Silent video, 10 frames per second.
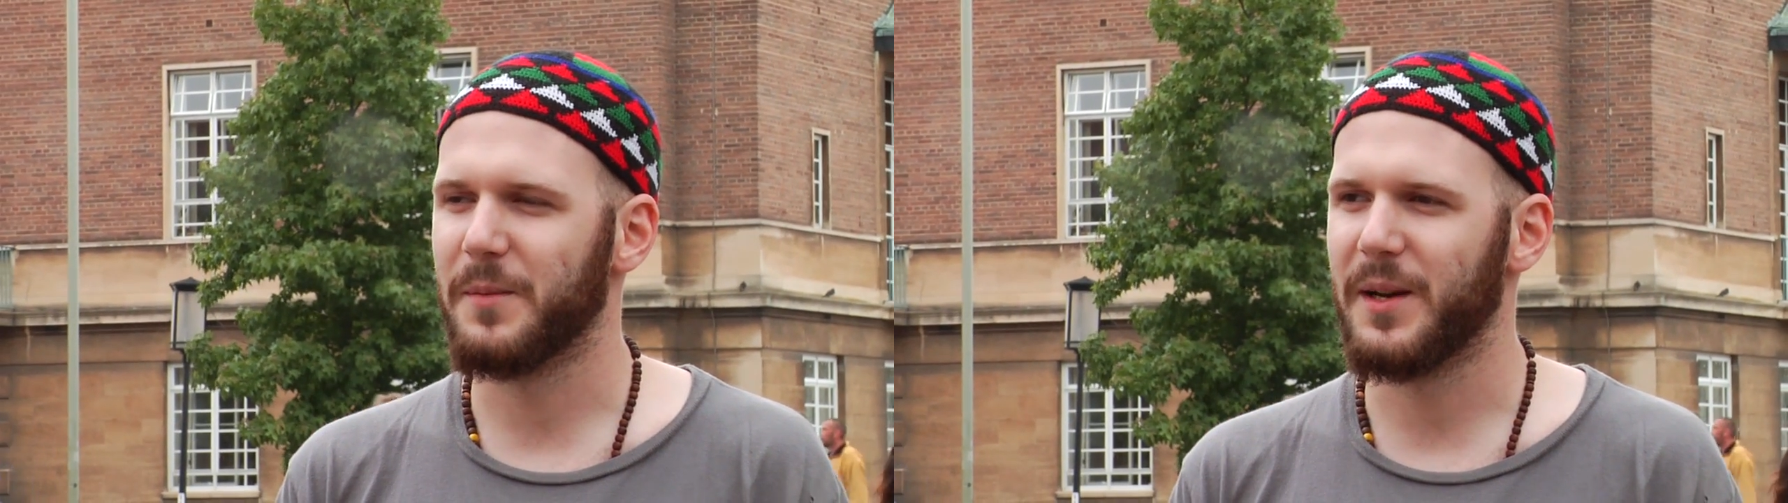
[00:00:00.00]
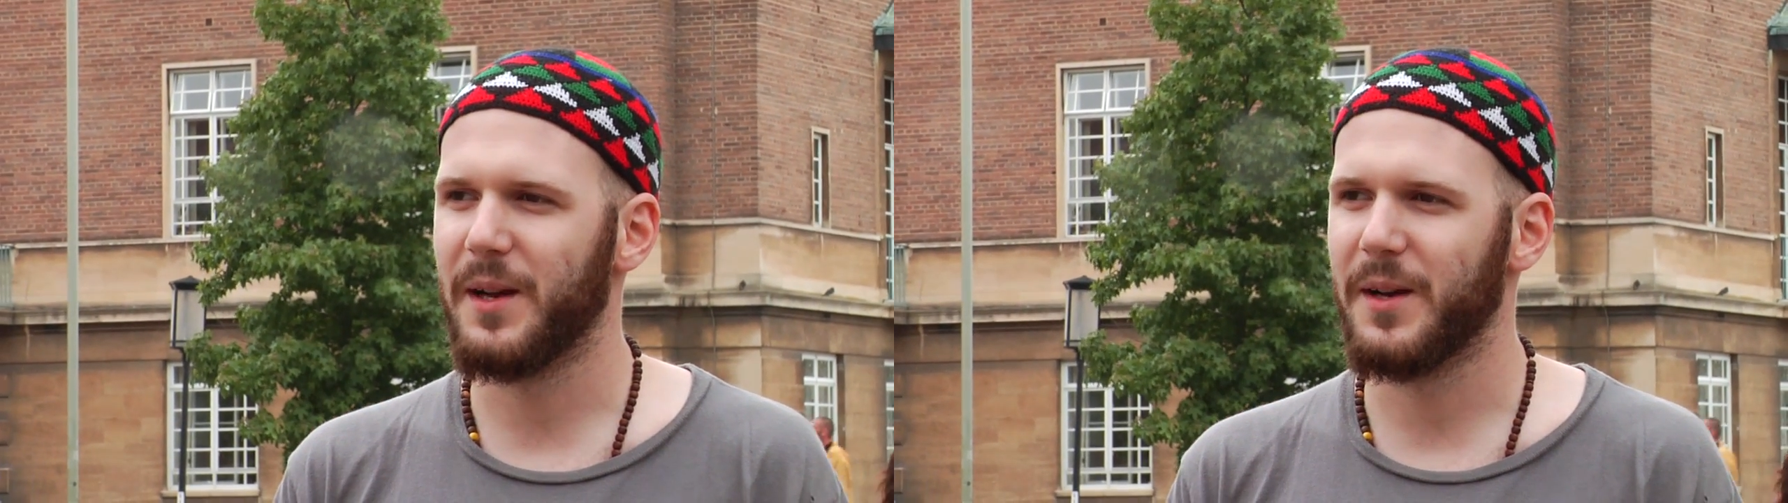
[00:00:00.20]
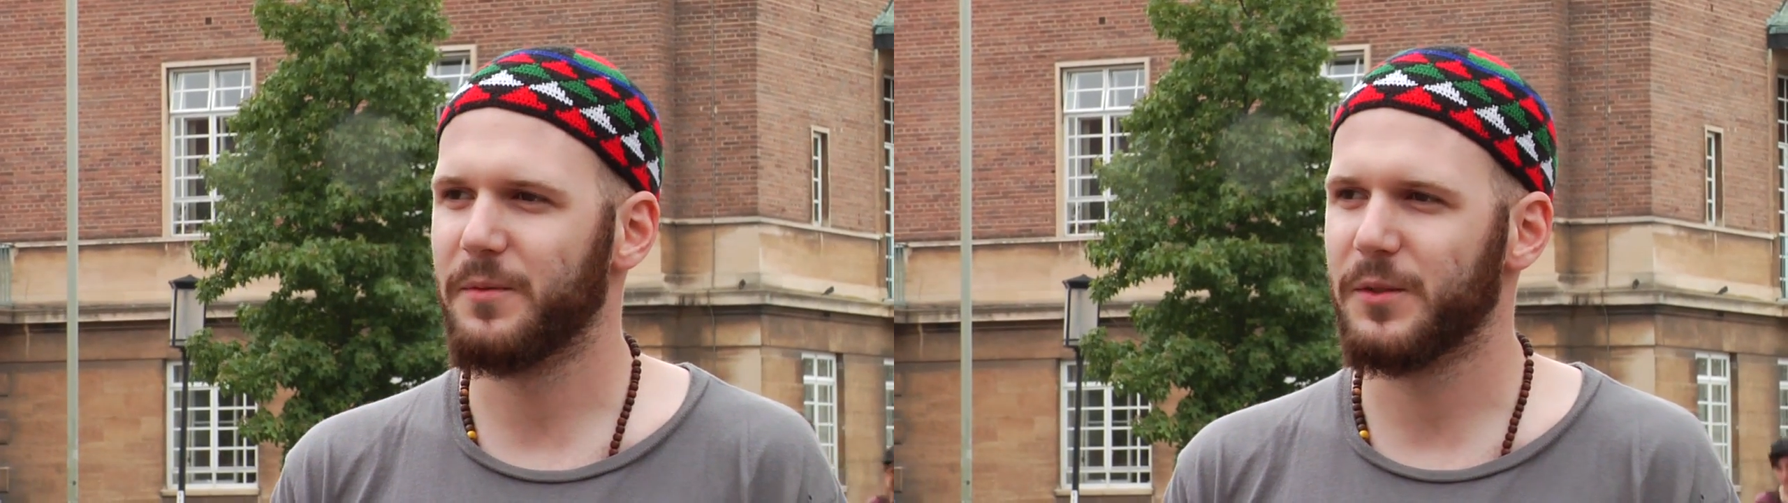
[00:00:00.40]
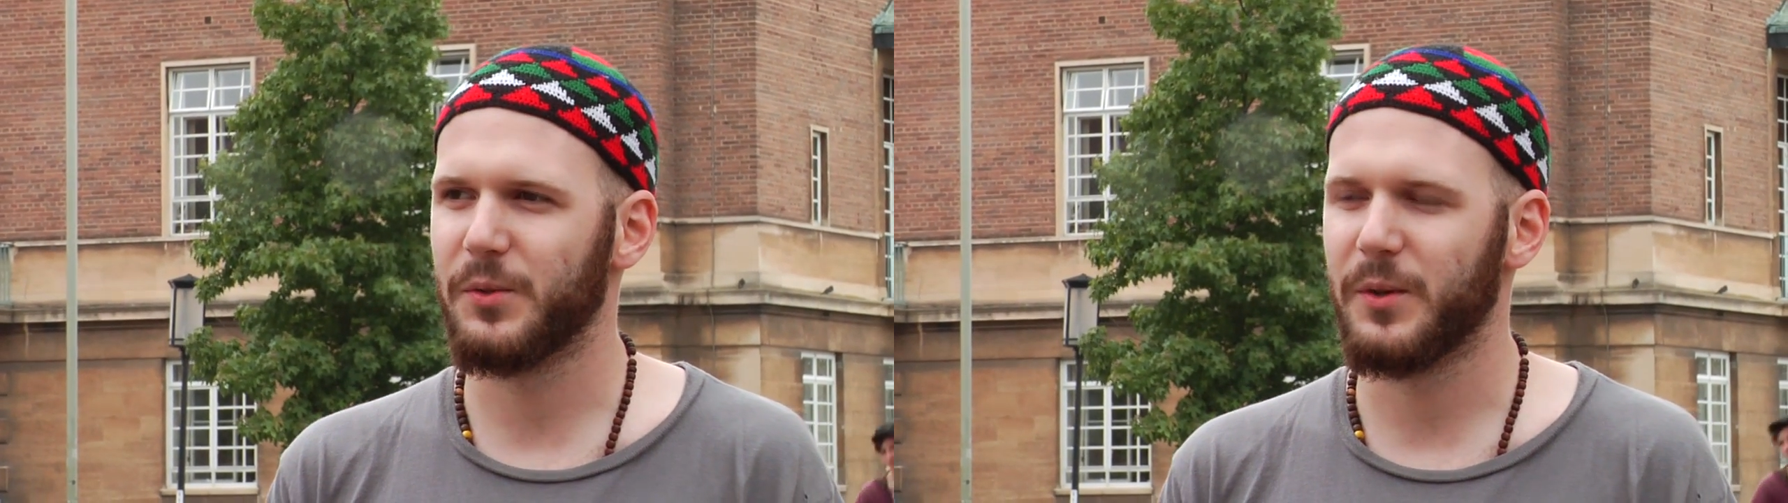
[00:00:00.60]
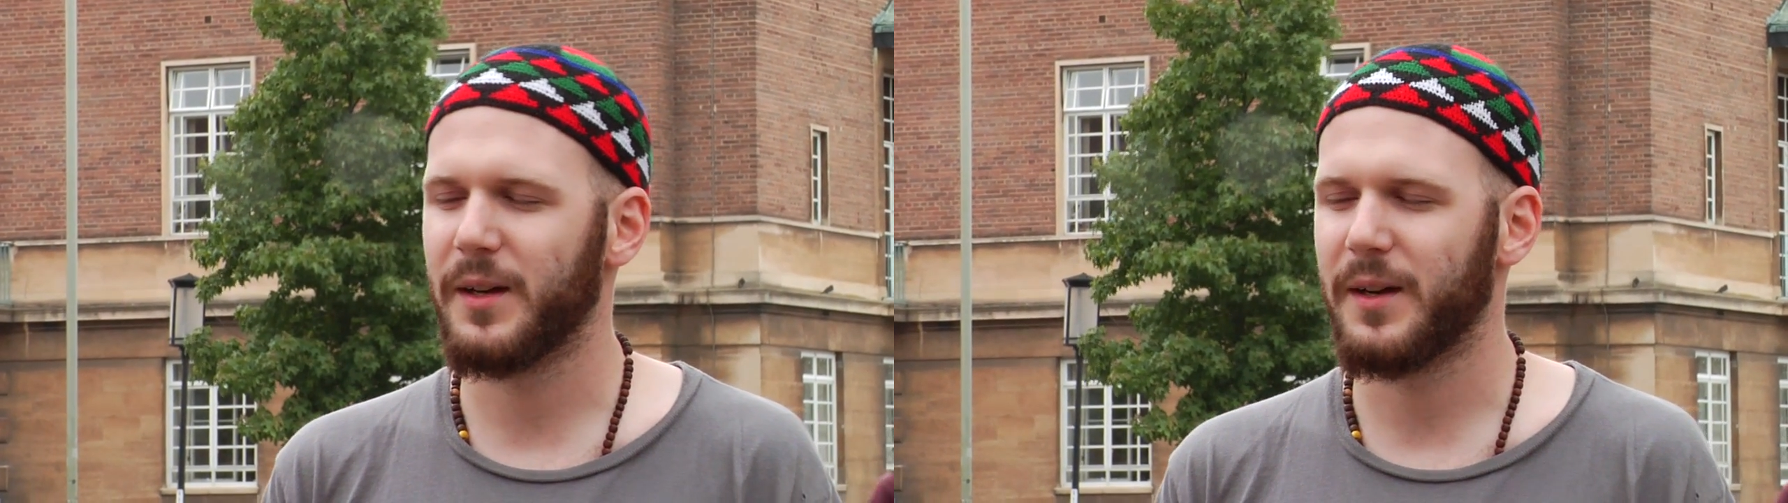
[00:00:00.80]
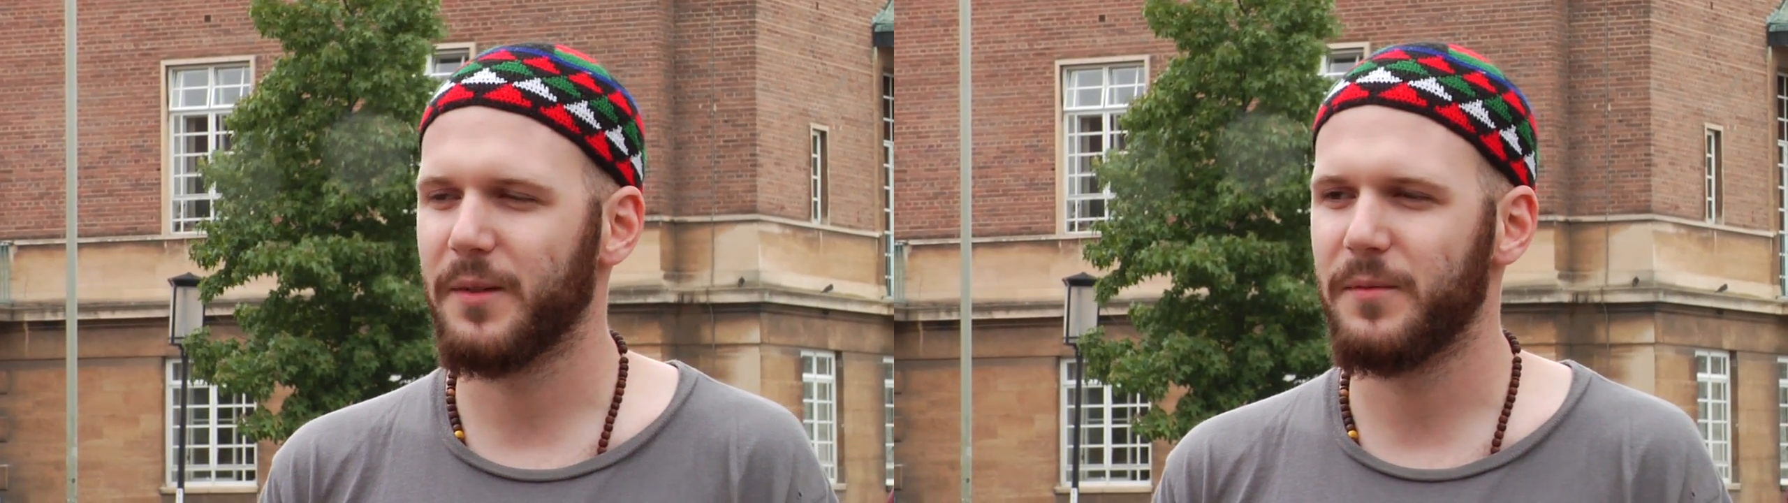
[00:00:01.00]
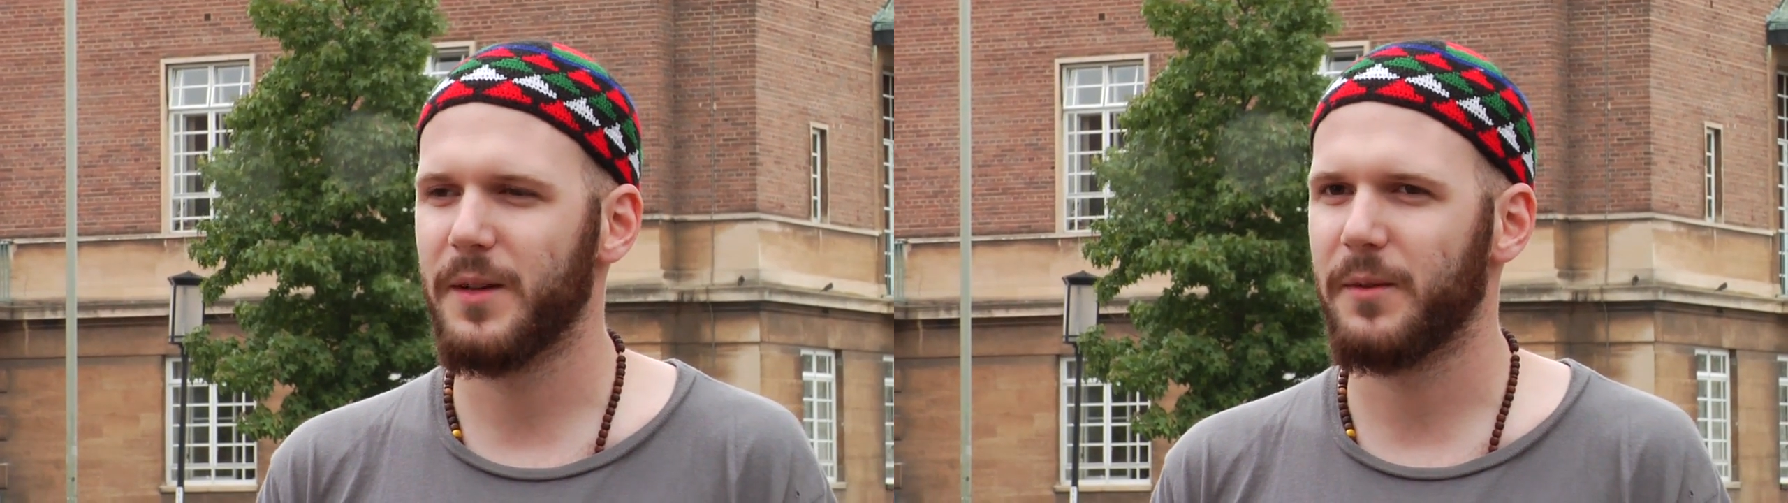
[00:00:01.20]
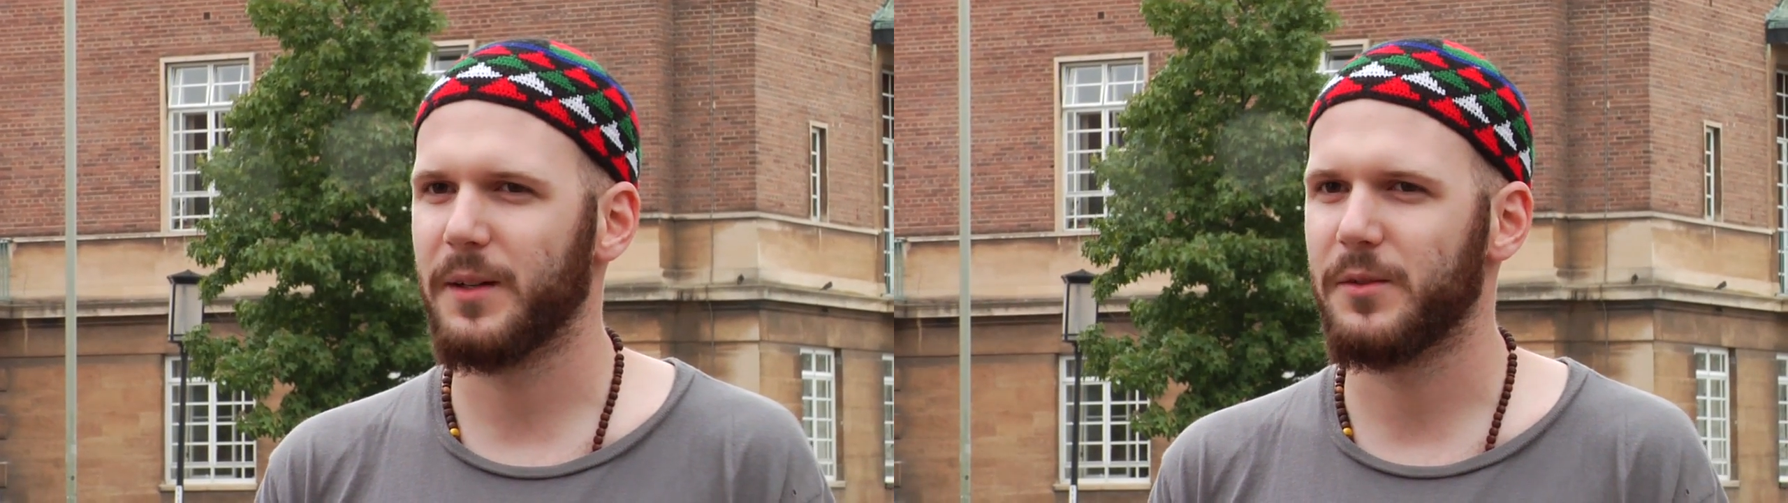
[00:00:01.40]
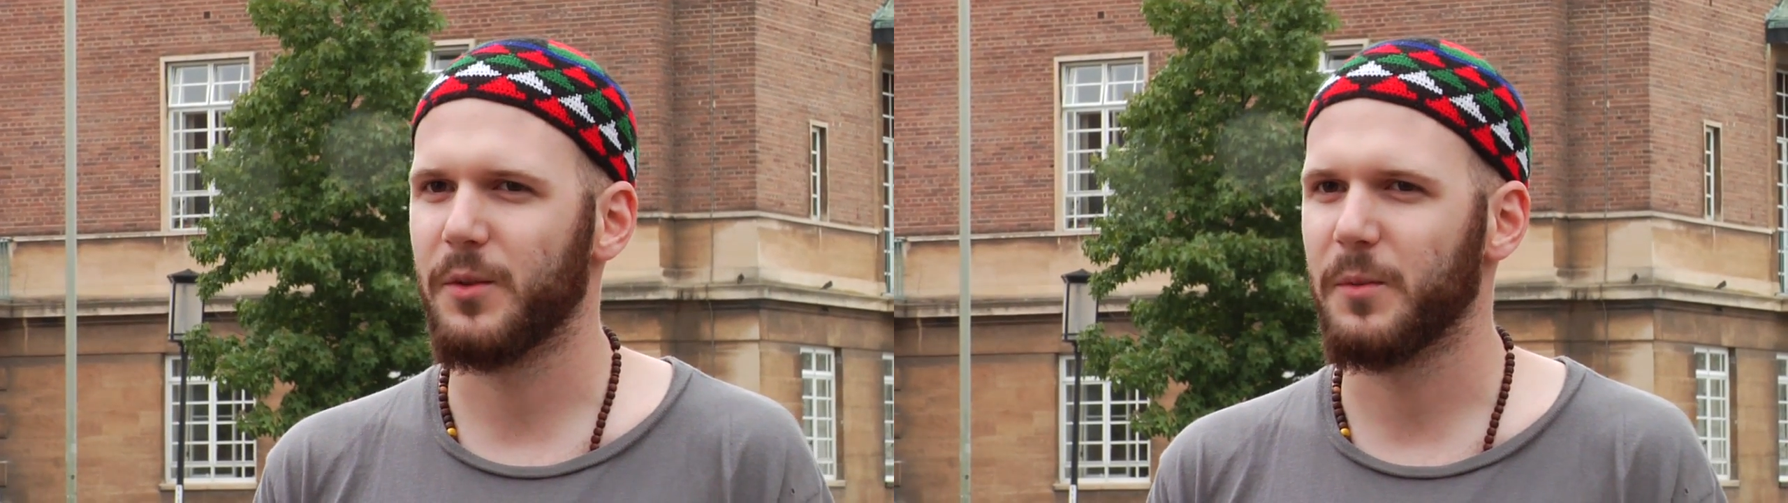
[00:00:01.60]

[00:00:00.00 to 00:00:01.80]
My life is sorted out, and I've never had so